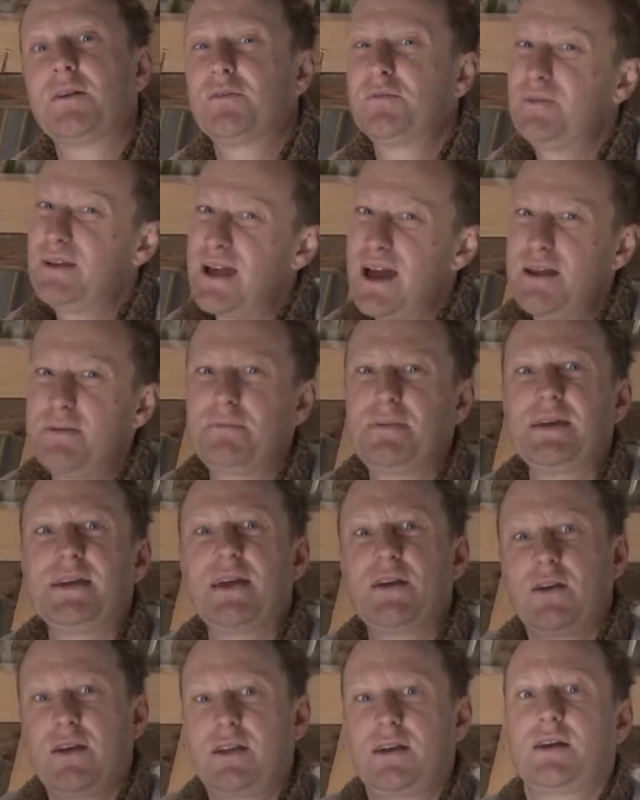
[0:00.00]
we got a big
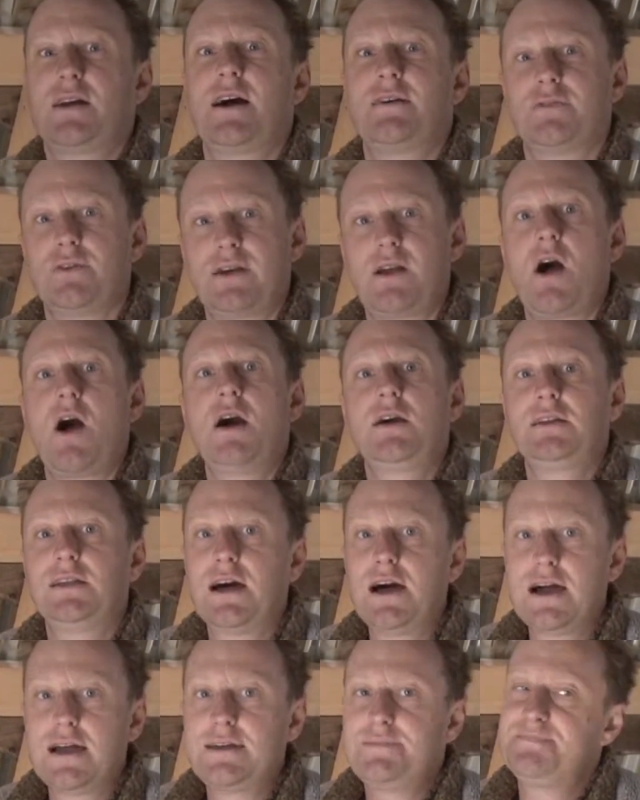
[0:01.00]
area to cover. And
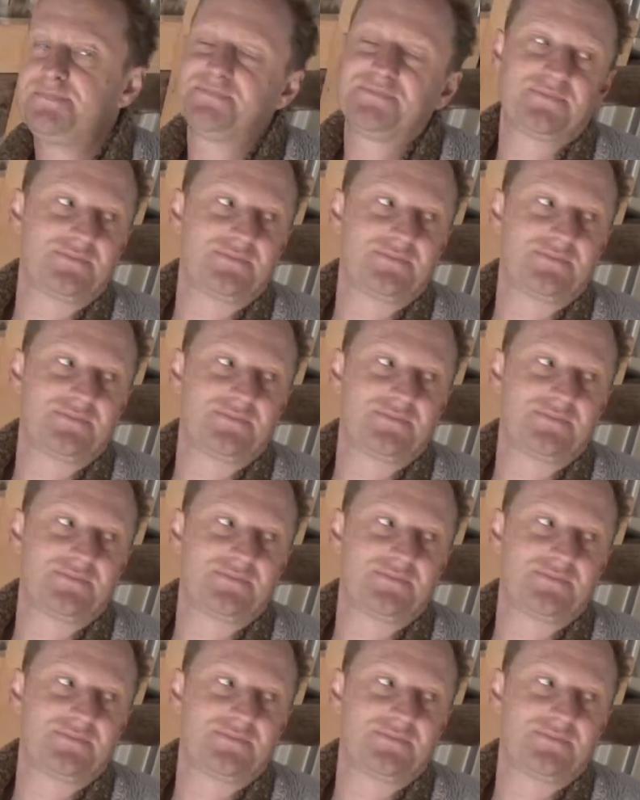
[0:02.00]
online,